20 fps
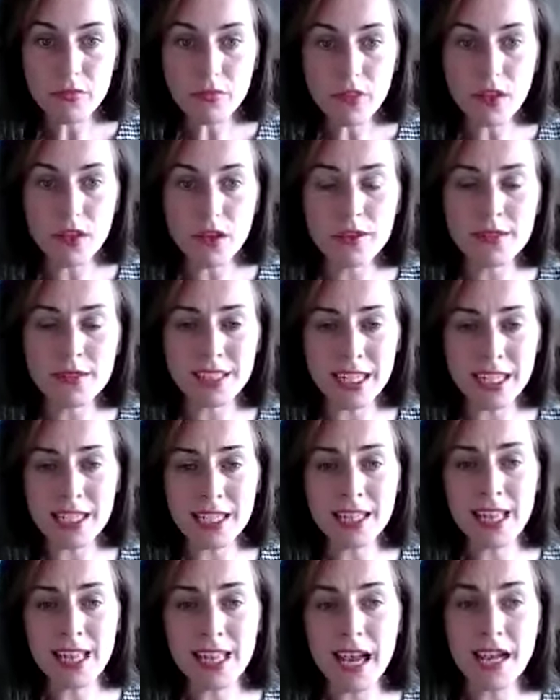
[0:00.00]
sit
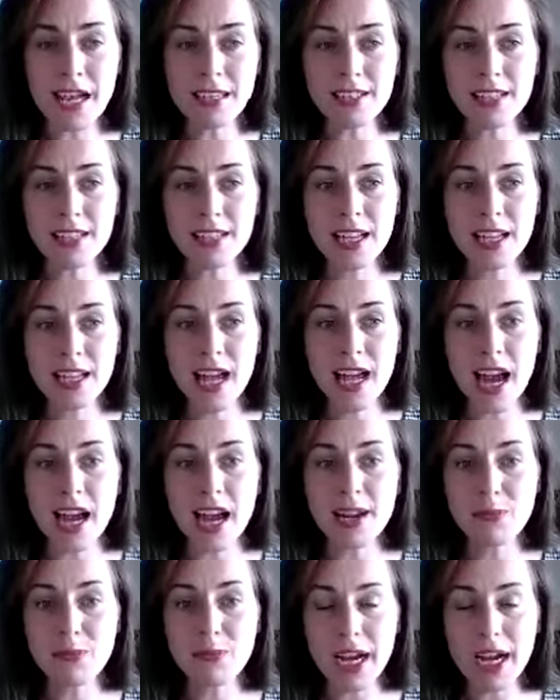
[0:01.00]
in that.
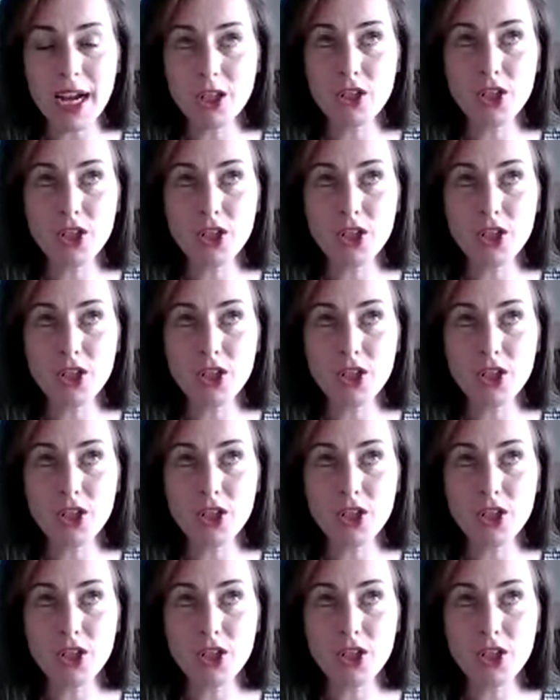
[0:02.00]
And by